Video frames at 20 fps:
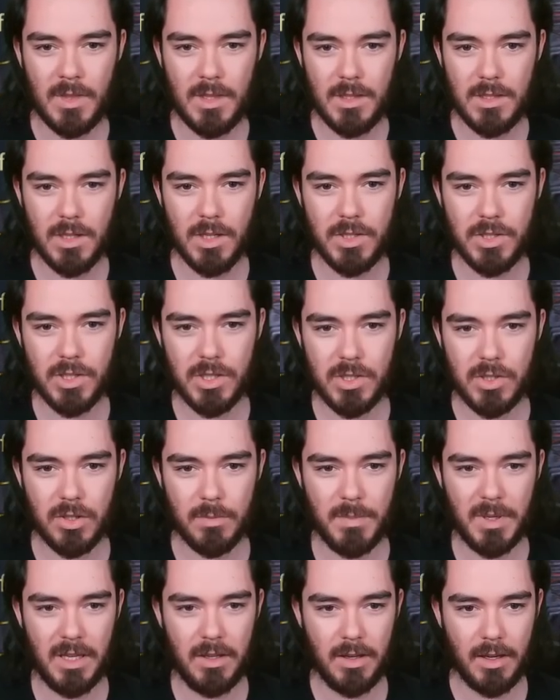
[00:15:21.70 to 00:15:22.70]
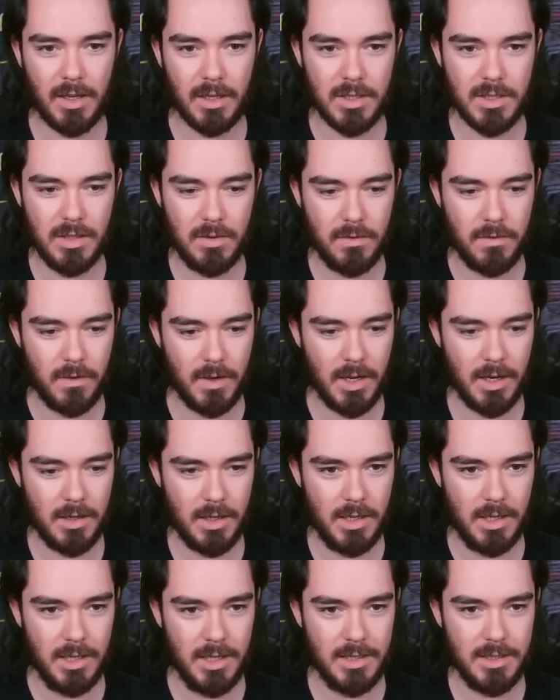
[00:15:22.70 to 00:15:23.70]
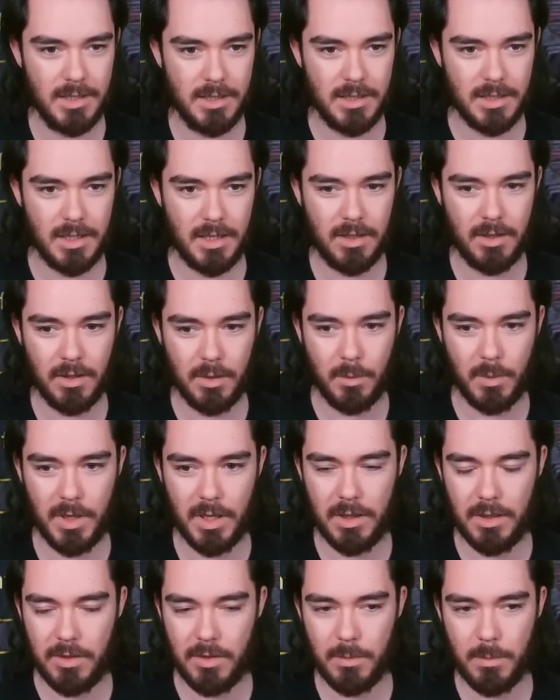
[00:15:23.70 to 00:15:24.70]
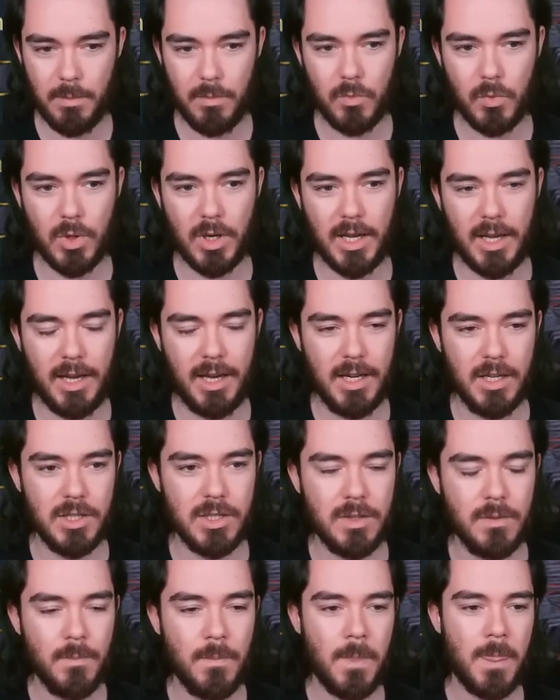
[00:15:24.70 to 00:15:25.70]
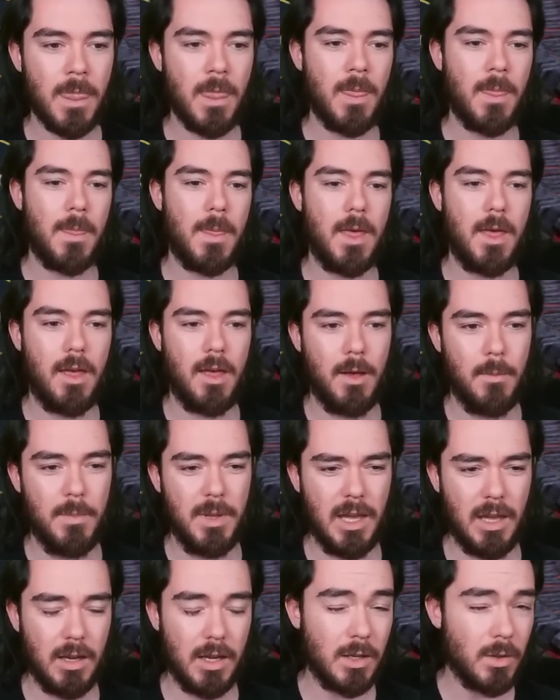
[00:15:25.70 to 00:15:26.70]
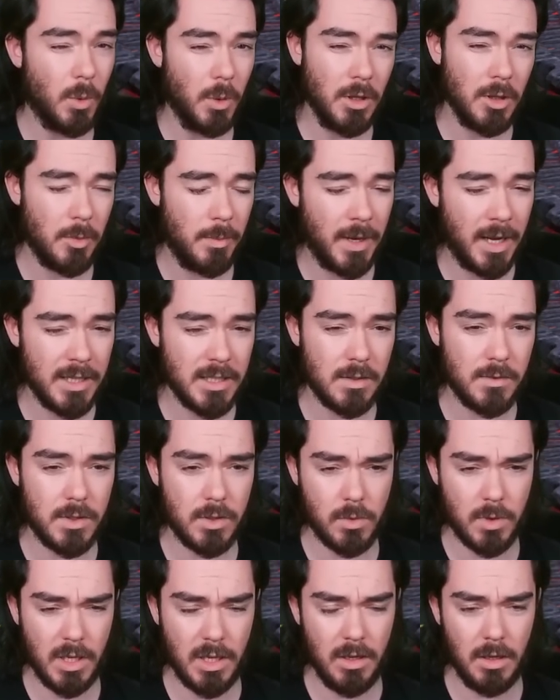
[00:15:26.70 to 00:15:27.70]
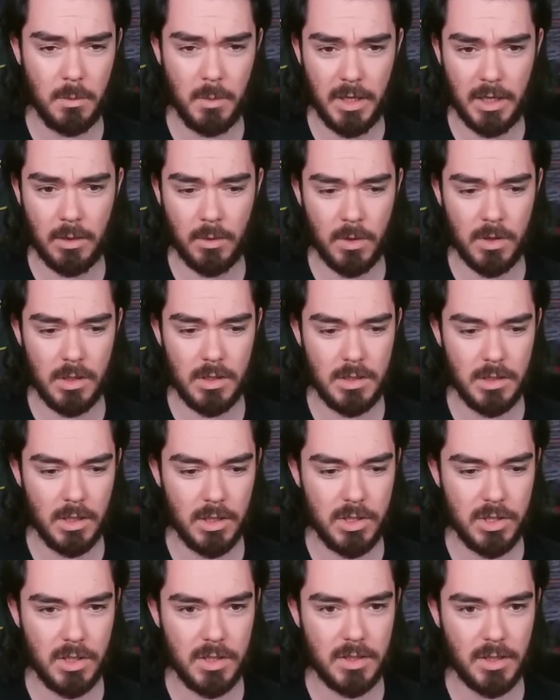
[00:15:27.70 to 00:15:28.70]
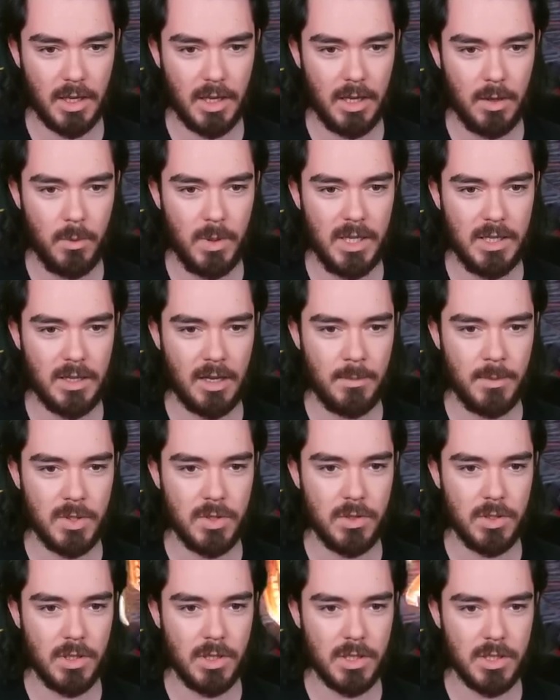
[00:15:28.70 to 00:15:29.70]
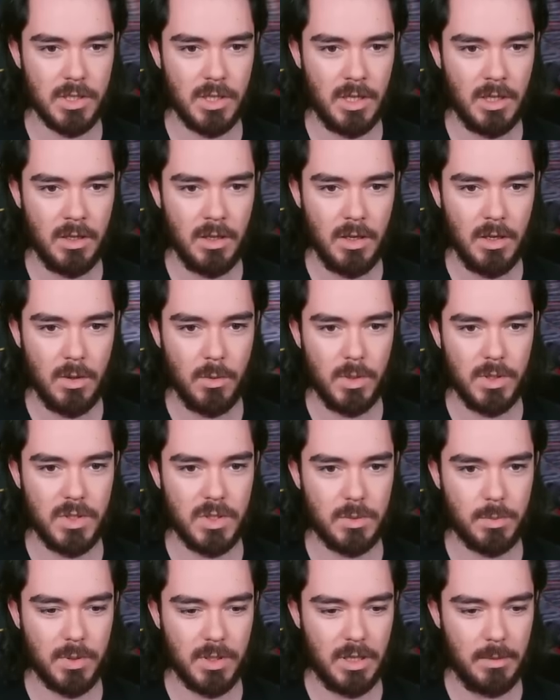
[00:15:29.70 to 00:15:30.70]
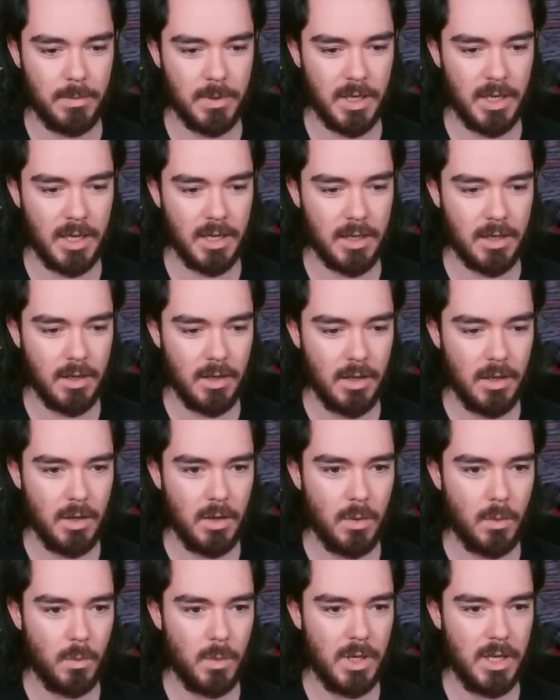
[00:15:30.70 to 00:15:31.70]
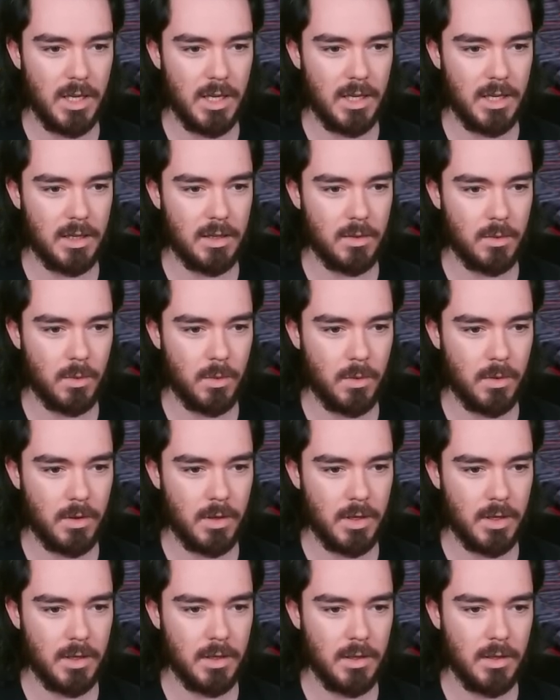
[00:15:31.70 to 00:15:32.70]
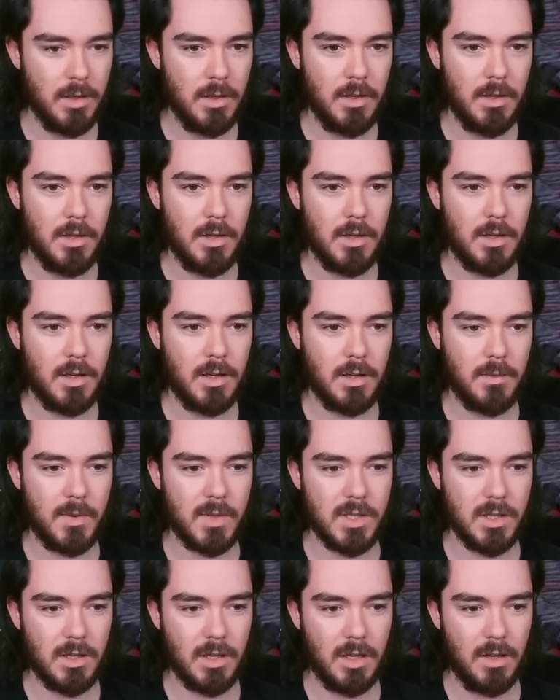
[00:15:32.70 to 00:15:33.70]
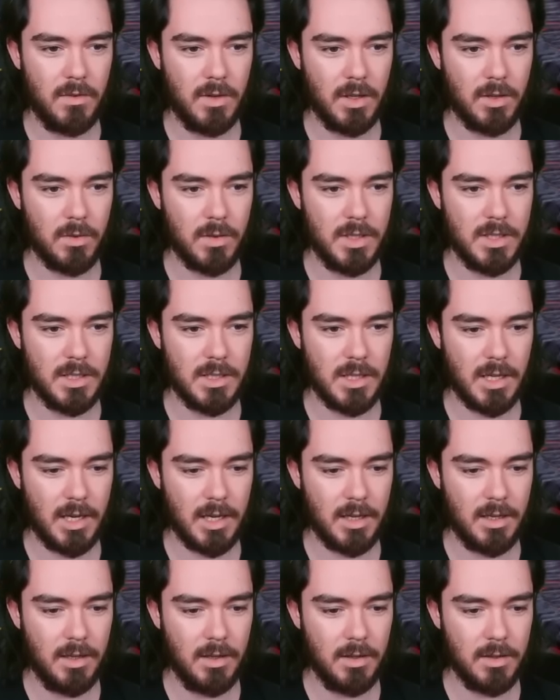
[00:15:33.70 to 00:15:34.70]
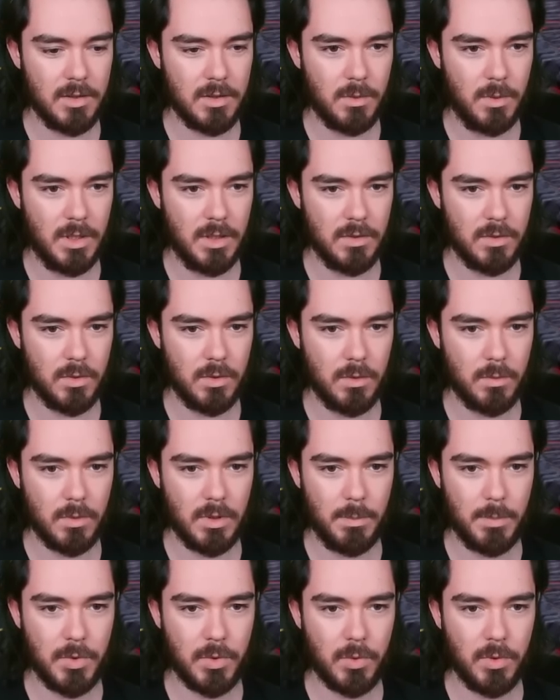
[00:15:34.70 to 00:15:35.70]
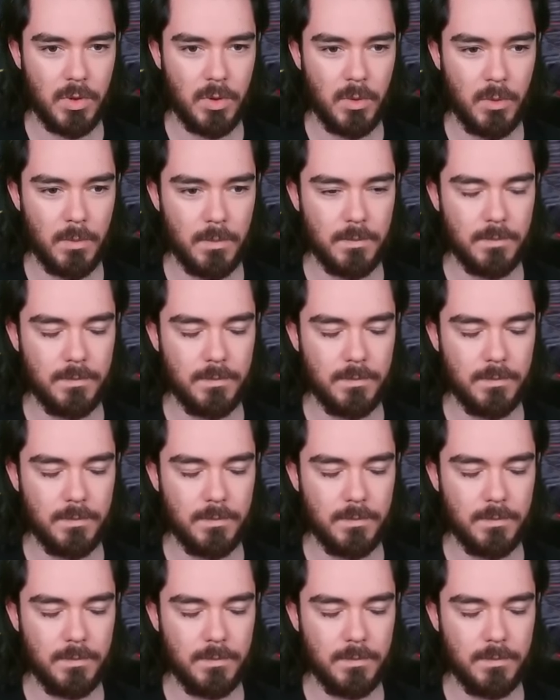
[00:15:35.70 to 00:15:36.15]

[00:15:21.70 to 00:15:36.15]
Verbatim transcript: Duchess should be actually fairly easy to kill with Ragash. Um, but yeah, ignoring the passives is really good. We ignore the Duchess AoE damage reduction, which is pretty big. We ignore... I'm actually going to give increased attack here, so we can sort of rip through.